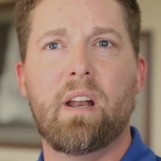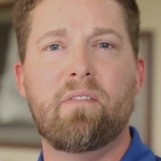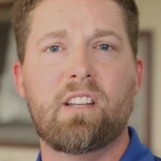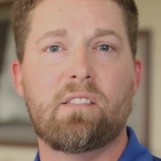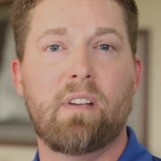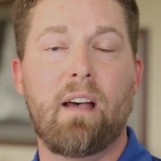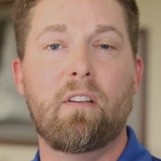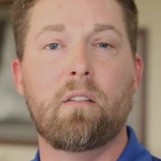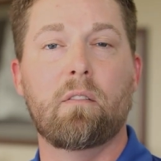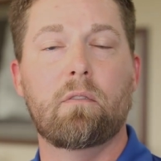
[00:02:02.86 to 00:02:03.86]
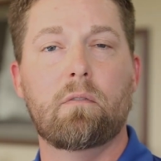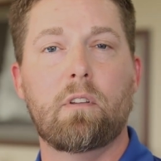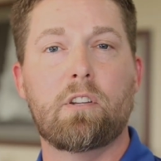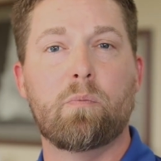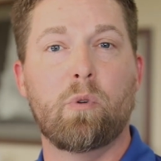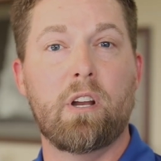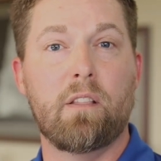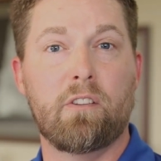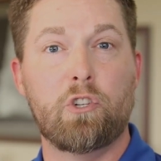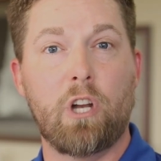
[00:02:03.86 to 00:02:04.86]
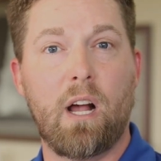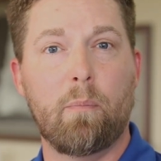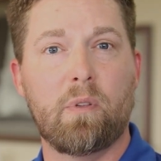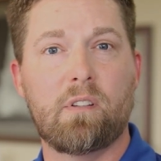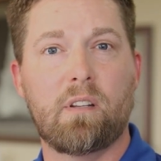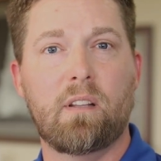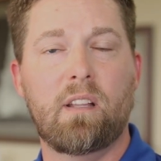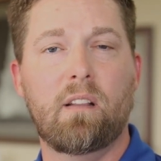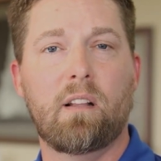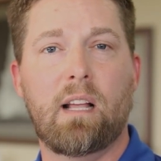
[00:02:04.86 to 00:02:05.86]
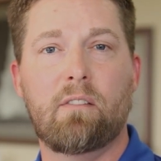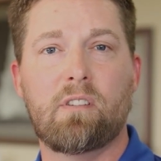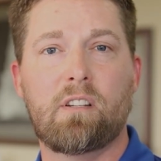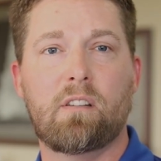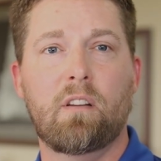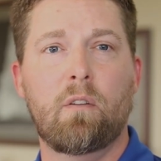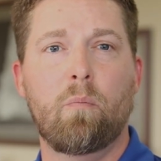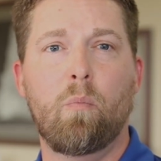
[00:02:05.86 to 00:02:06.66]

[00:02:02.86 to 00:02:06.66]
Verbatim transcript: of the benefits of having Esprit in the shop is it allows us